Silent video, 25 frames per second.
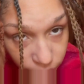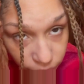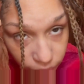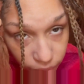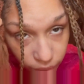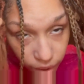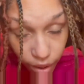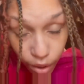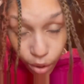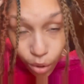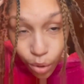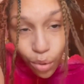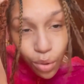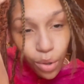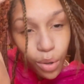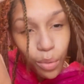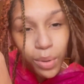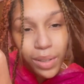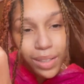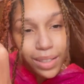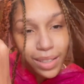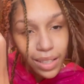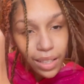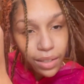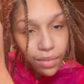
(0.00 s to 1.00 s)
And you don't want
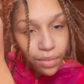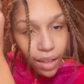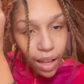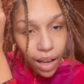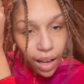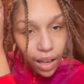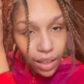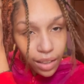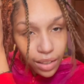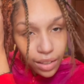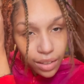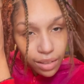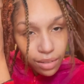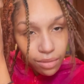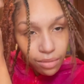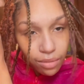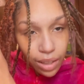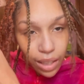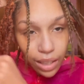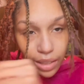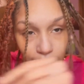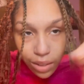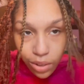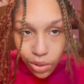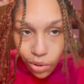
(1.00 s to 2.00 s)
stiff locks
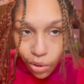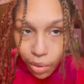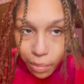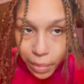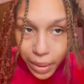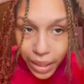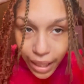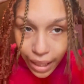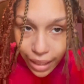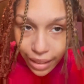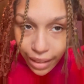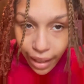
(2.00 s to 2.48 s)
because it's going to be like